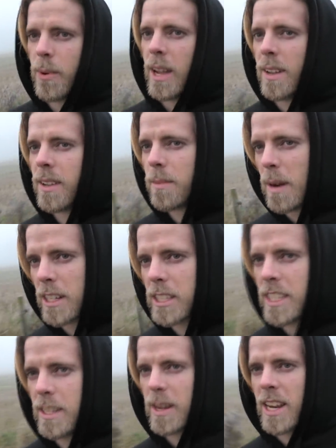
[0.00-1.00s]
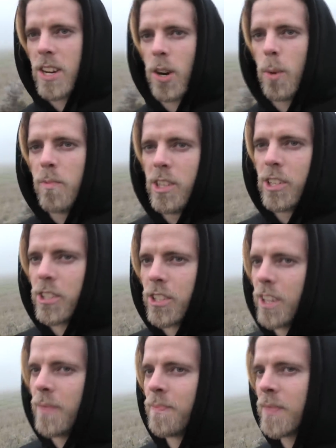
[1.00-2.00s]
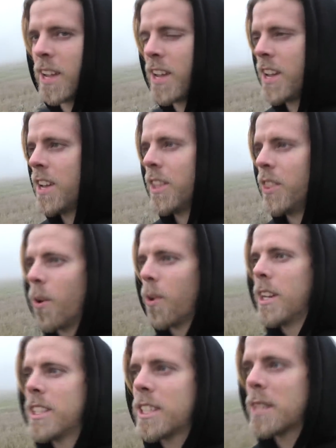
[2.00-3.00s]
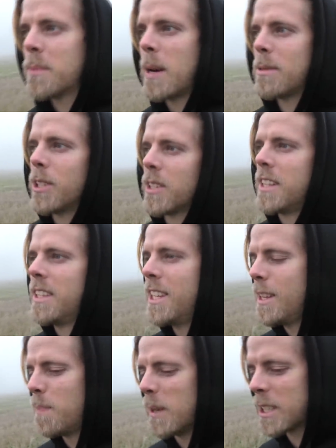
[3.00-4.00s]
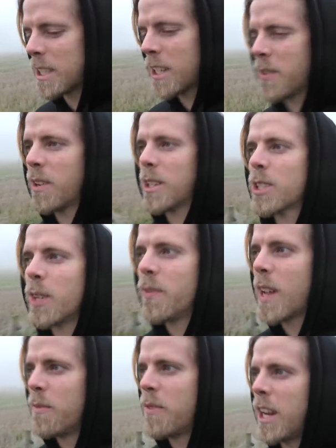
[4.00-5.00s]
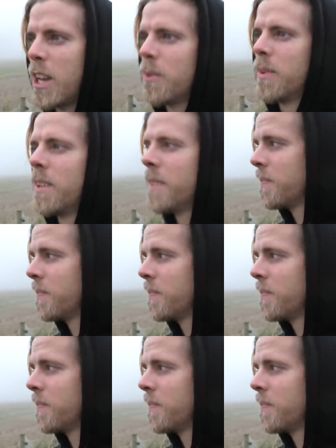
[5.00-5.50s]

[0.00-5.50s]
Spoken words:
anyway, it might seem like obvious knowledge, perhaps not the deepest philosophical video